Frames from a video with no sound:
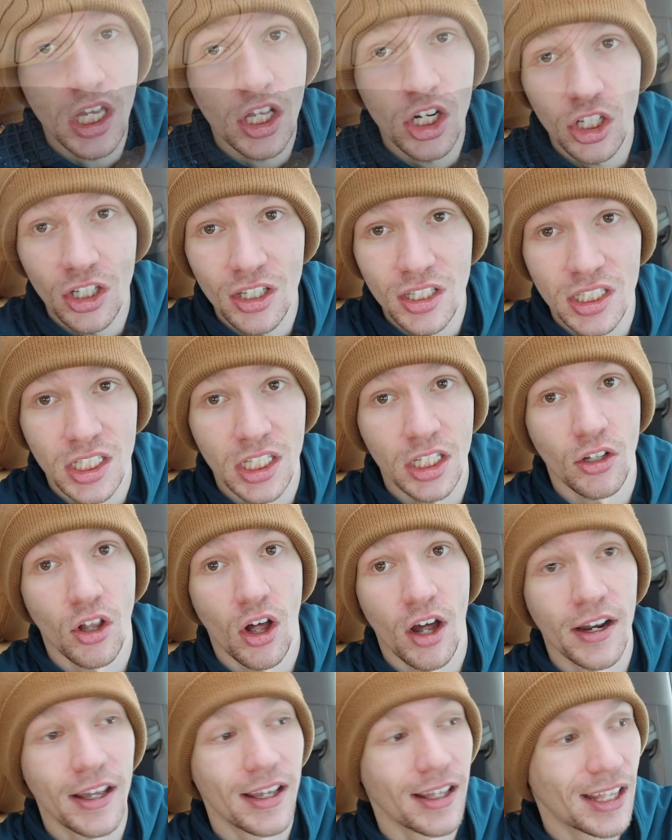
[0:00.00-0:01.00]
get a good deal
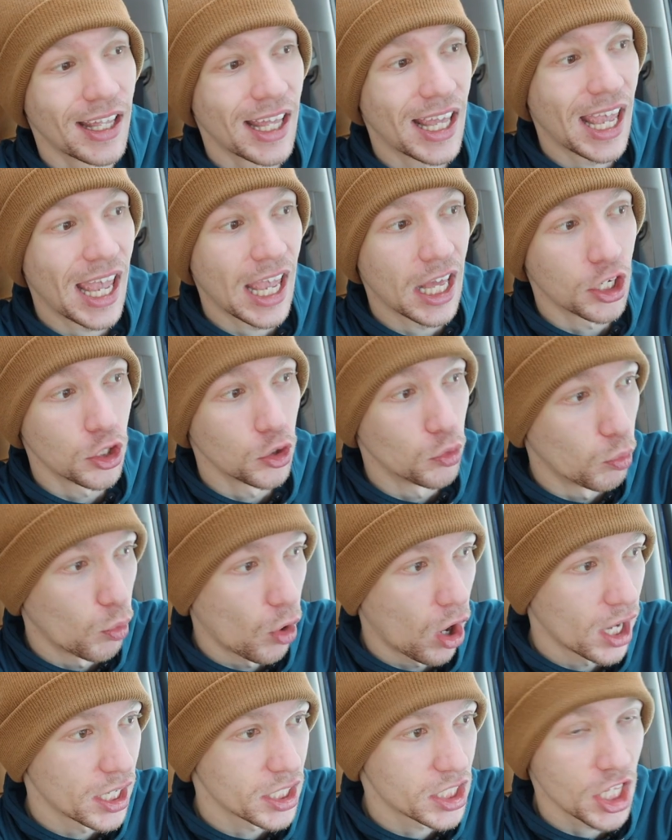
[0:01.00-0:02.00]
on it and you
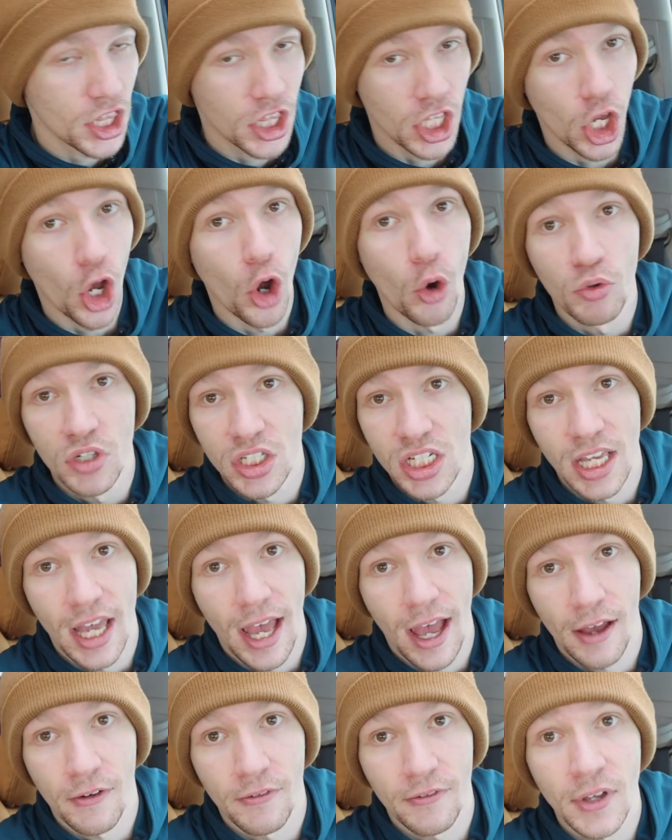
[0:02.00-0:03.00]
want the O T
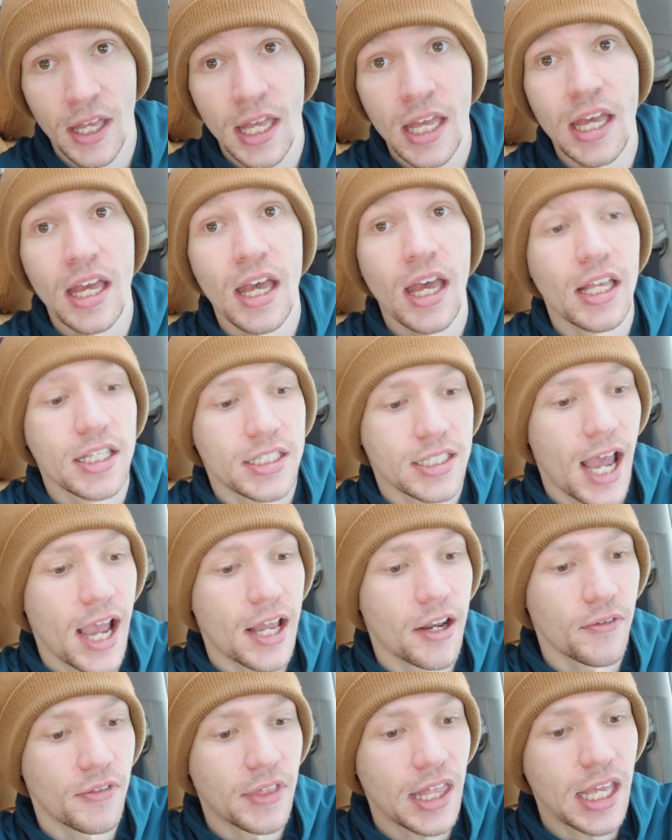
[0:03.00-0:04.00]
F
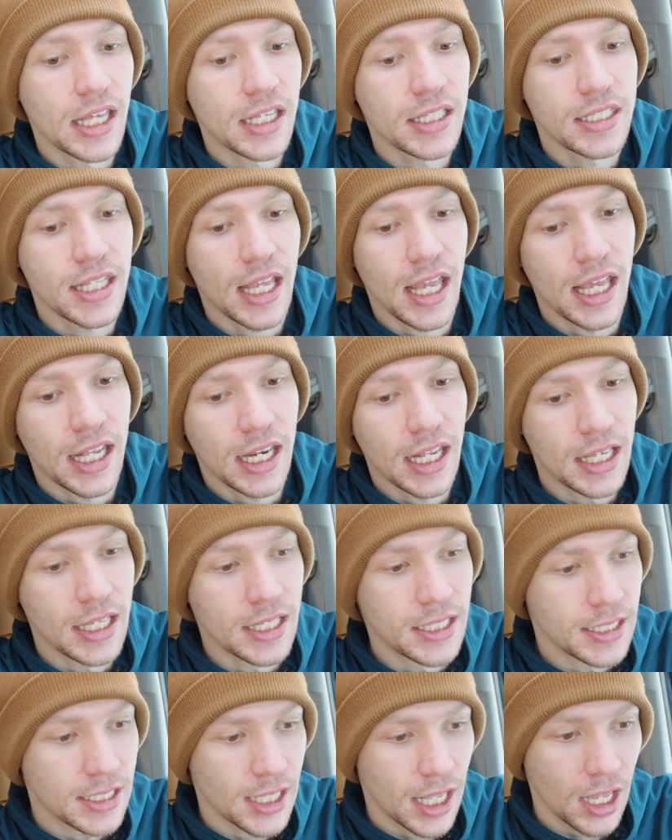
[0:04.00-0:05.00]
side of things, it
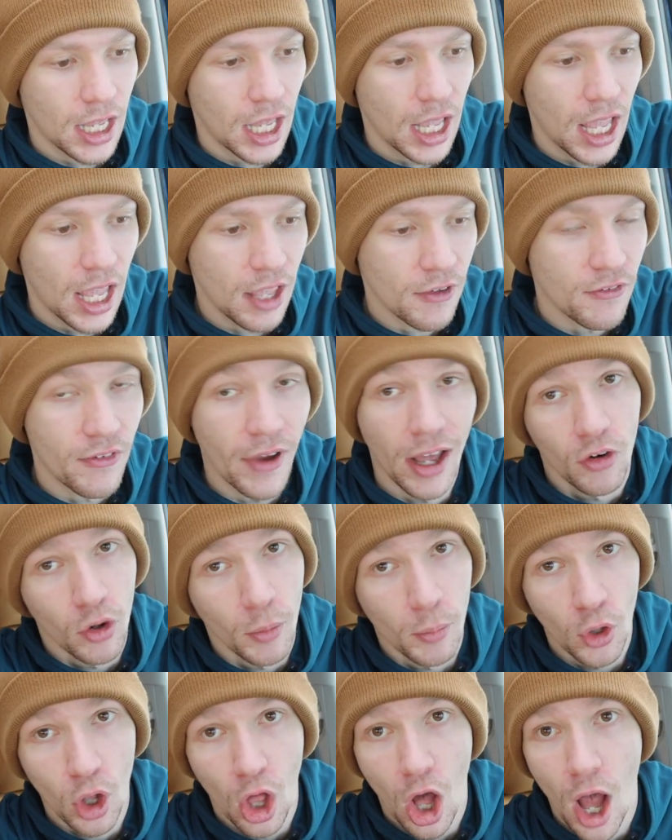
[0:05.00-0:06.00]
is a
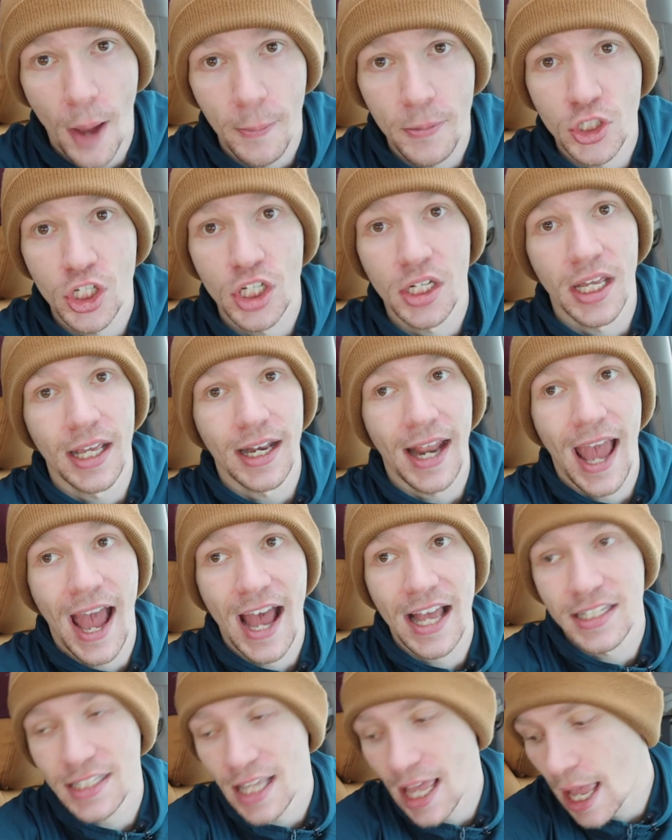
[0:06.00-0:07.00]
venerable option. It
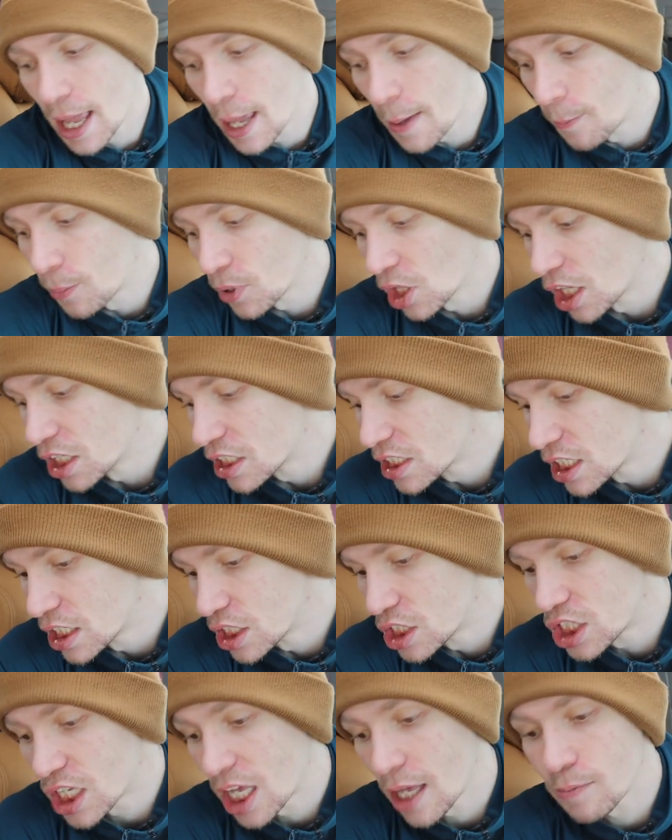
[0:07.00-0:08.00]
has a
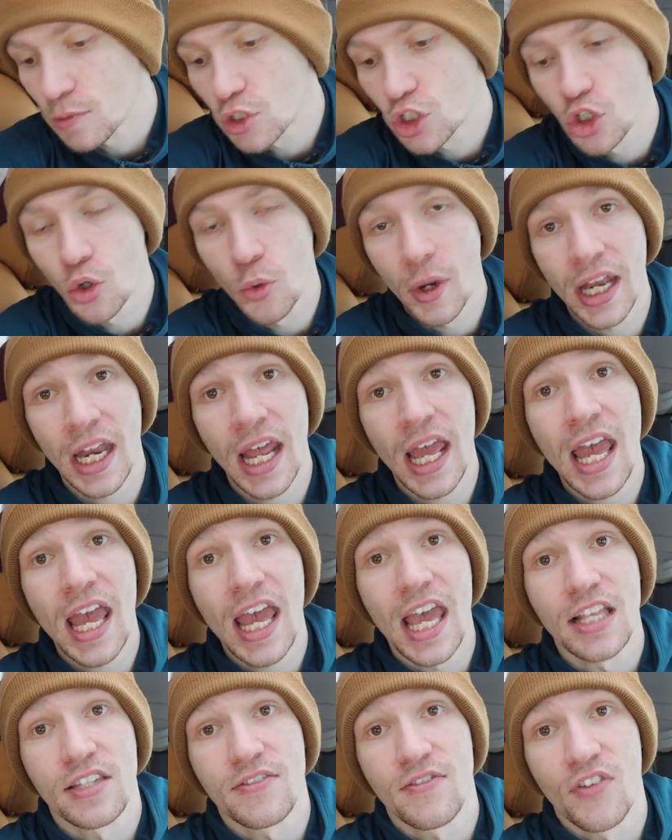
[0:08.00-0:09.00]
blunted tip to it.
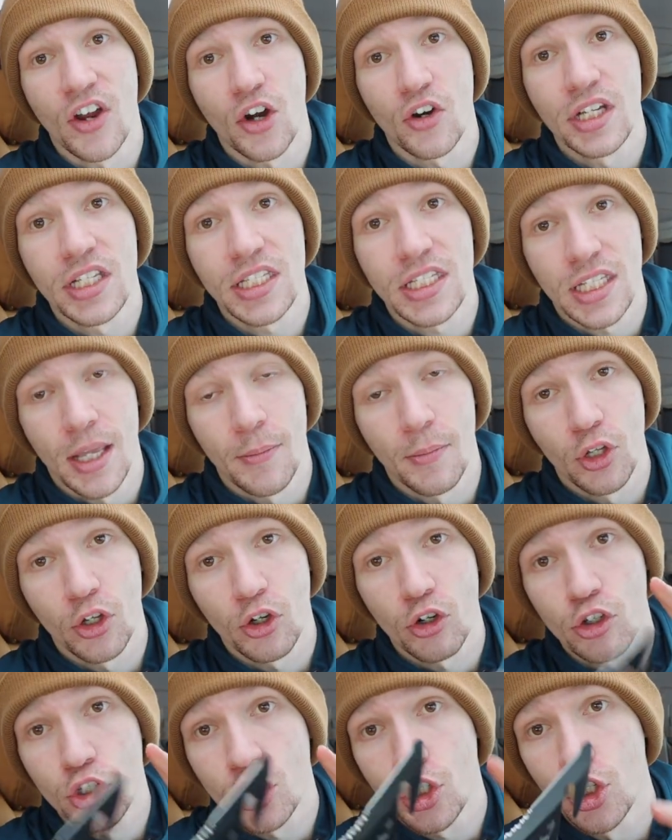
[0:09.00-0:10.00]
It's very
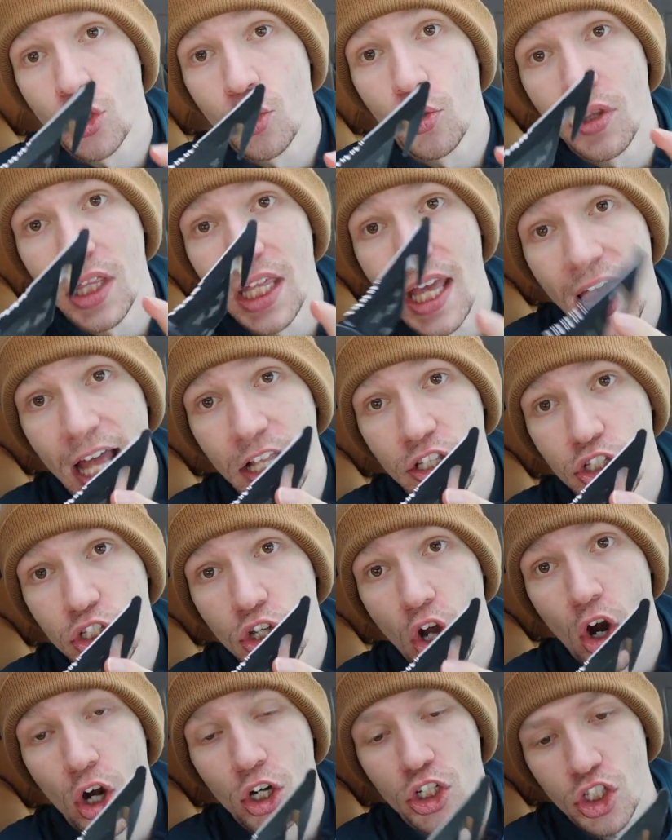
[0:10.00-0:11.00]
similar to the N
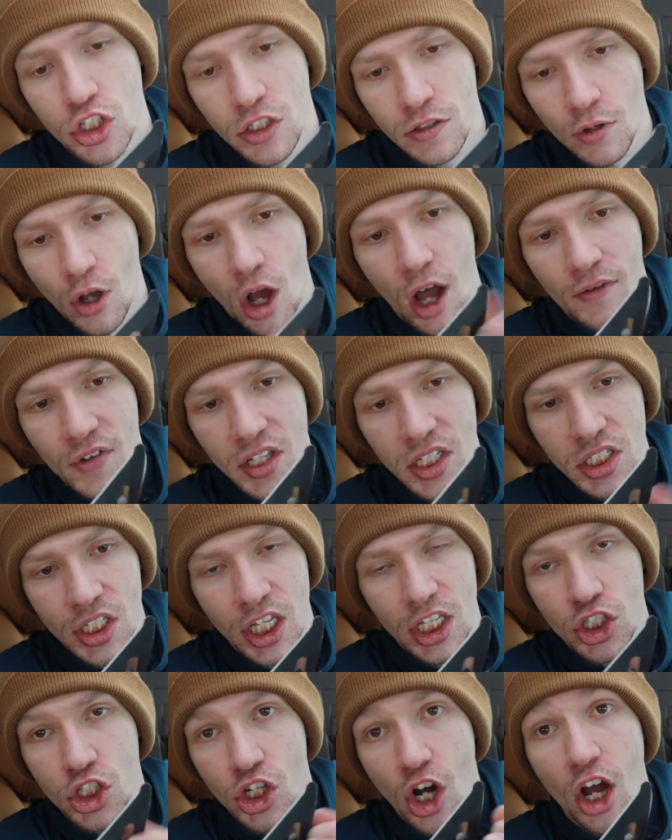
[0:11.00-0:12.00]
SAR, just obviously
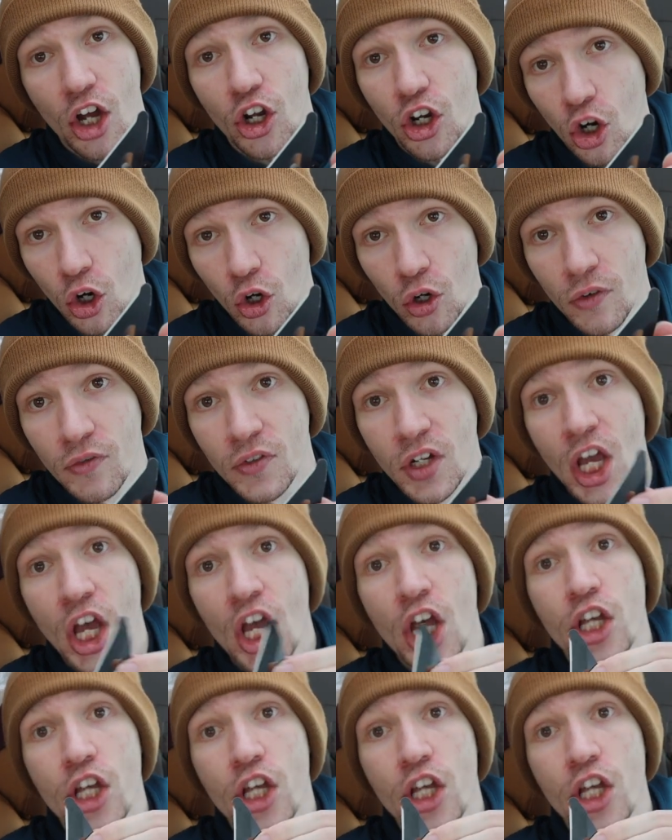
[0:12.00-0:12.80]
it's not curved.